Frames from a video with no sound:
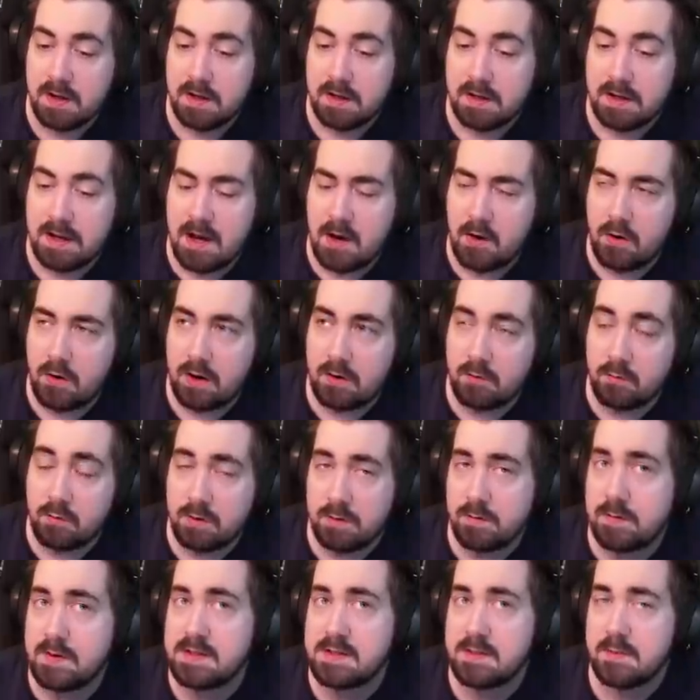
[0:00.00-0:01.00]
Now I
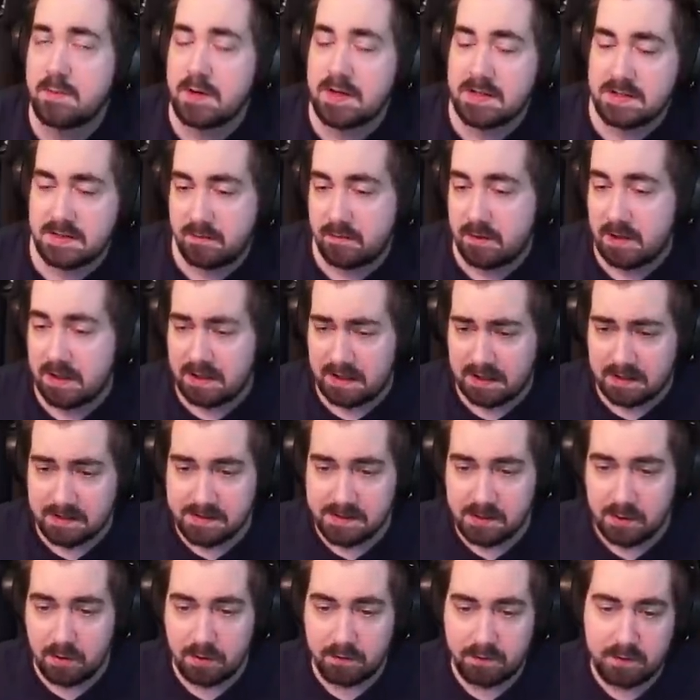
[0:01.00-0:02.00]
wouldn't be surprised if that gets
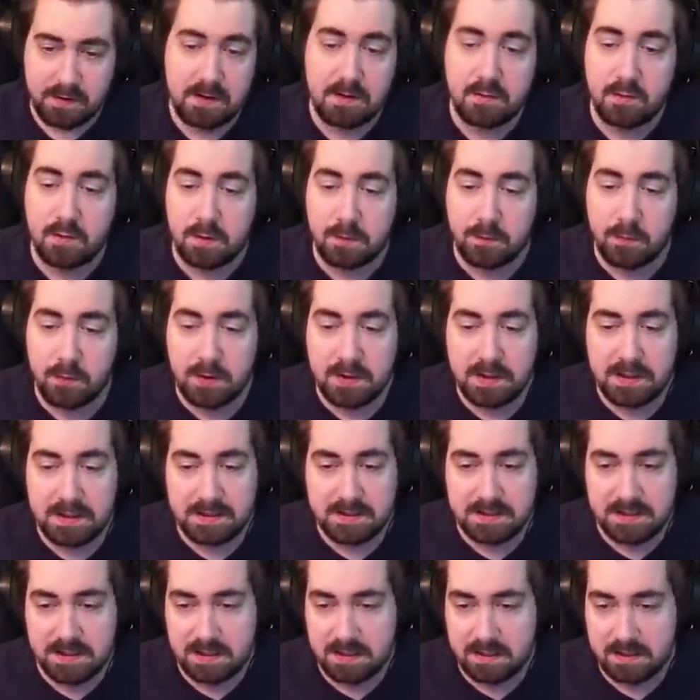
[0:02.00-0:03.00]
nerfed in
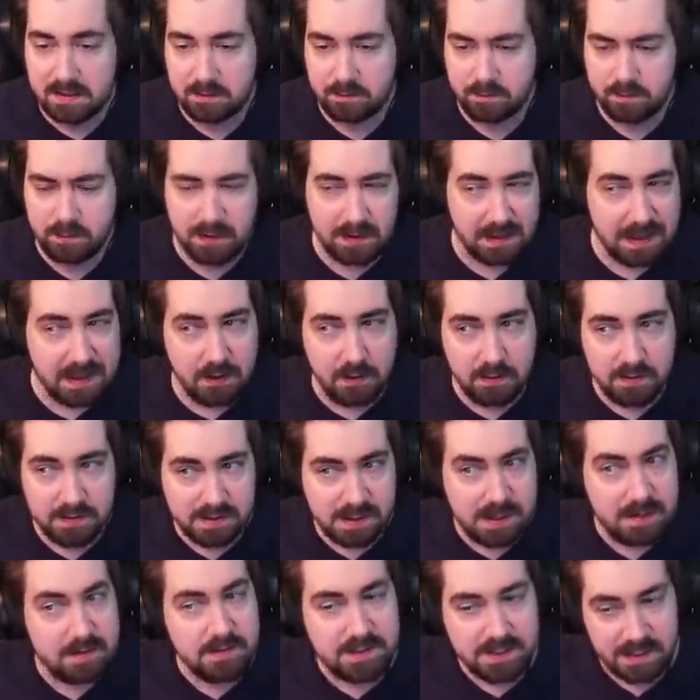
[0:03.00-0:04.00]
3.18, but they
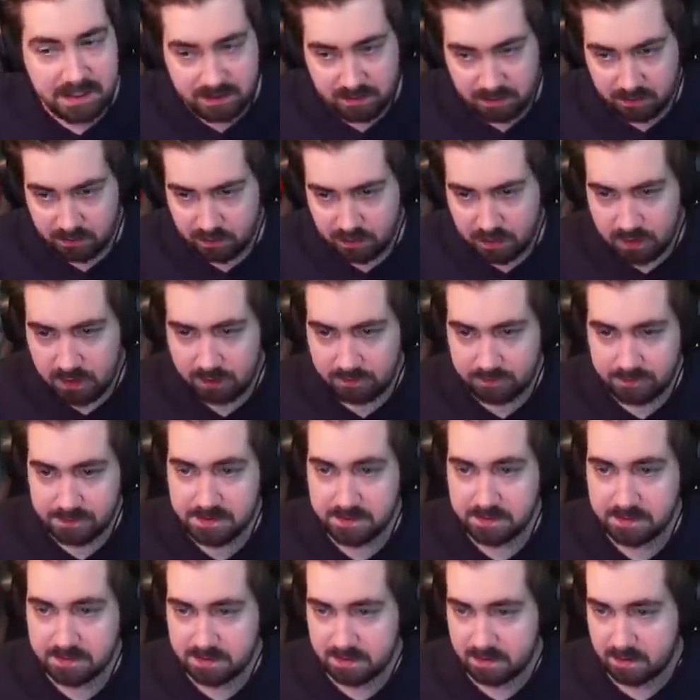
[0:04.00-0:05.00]
also have said no nerfs,
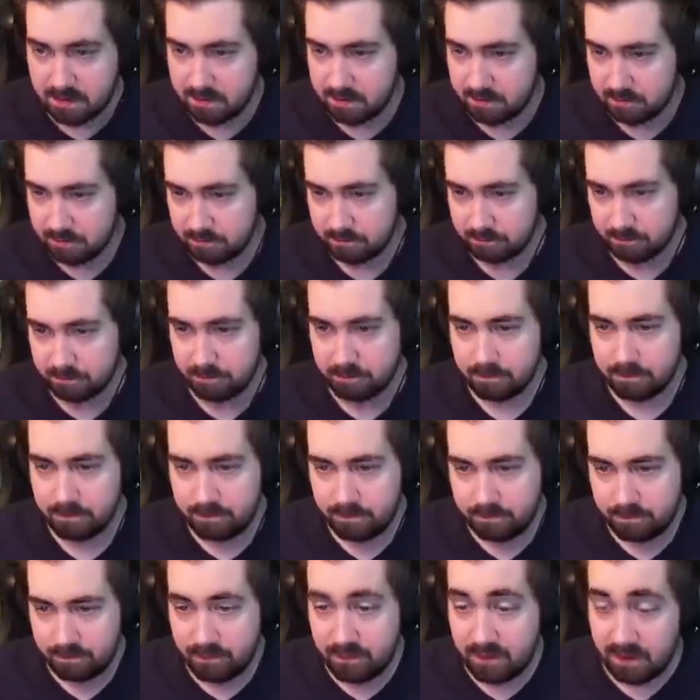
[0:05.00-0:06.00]
so,
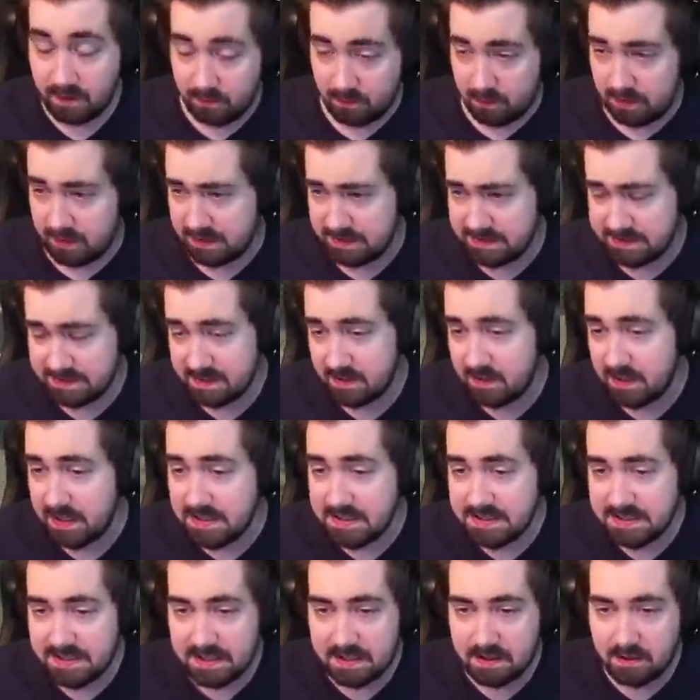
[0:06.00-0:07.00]
or at least they're
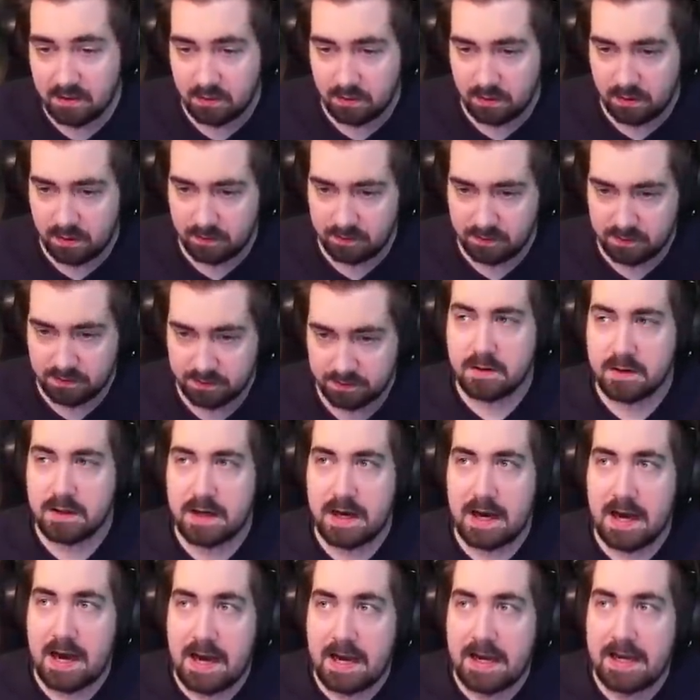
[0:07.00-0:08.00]
hinting at no nerfs.
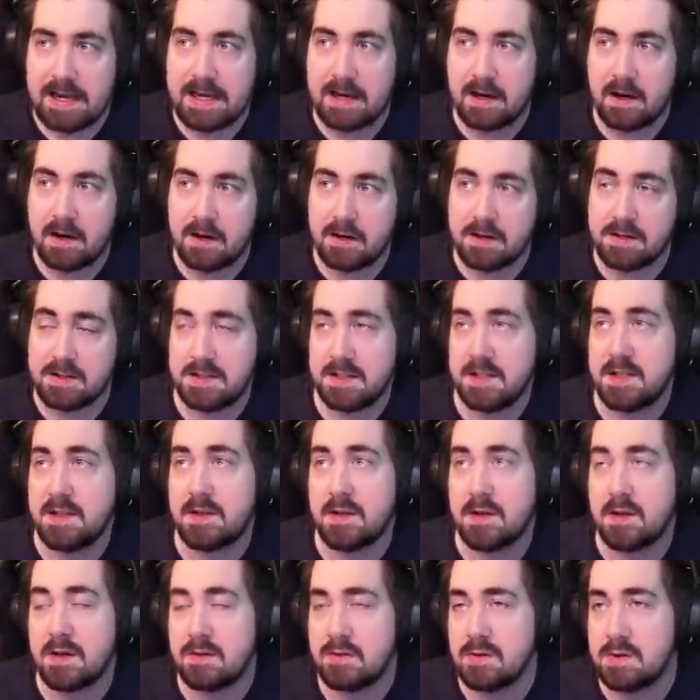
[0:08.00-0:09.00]
I honestly
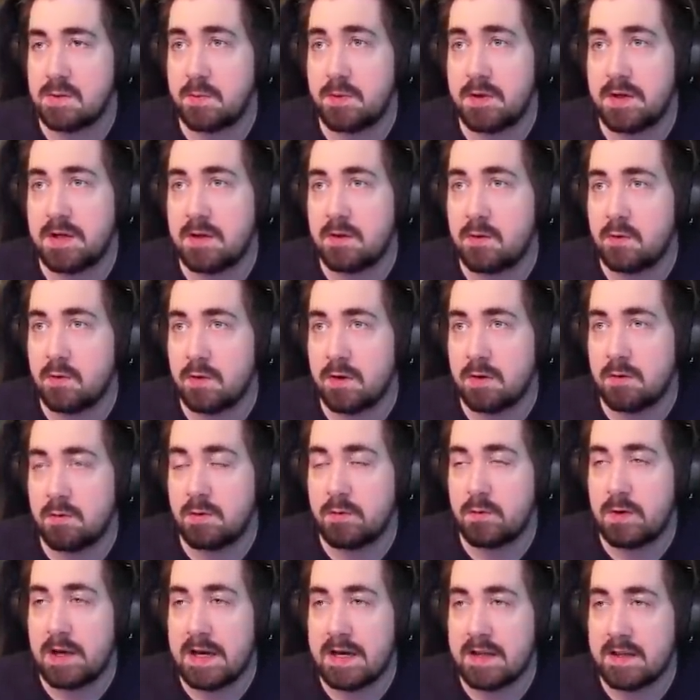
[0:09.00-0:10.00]
thought it was pretty cool
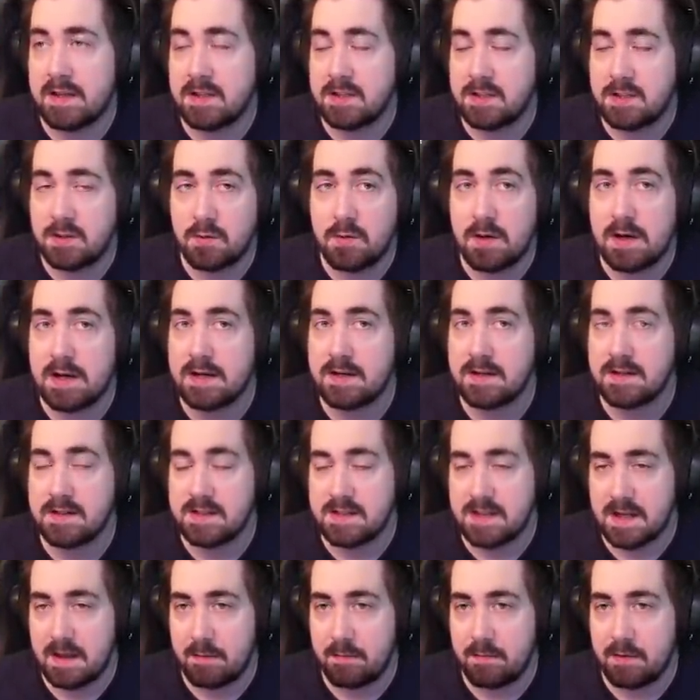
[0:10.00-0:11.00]
when we had the two-handed
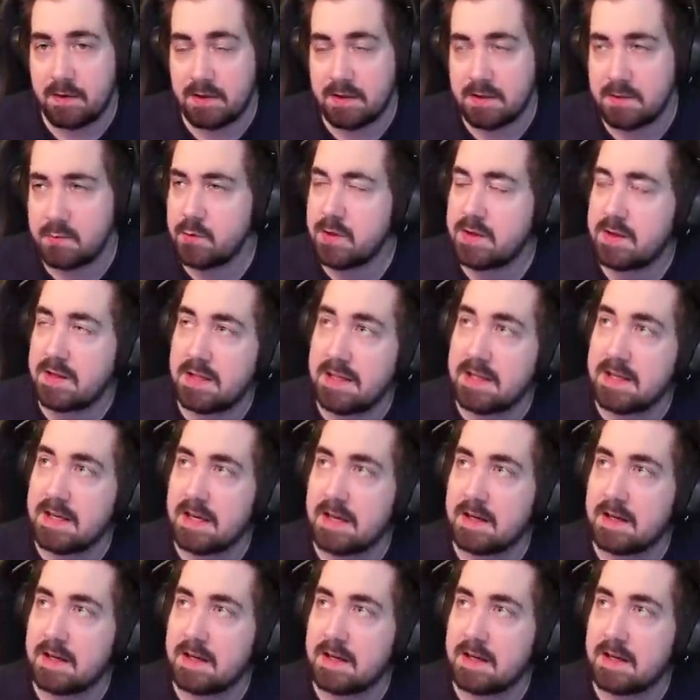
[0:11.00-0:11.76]
slam builds with the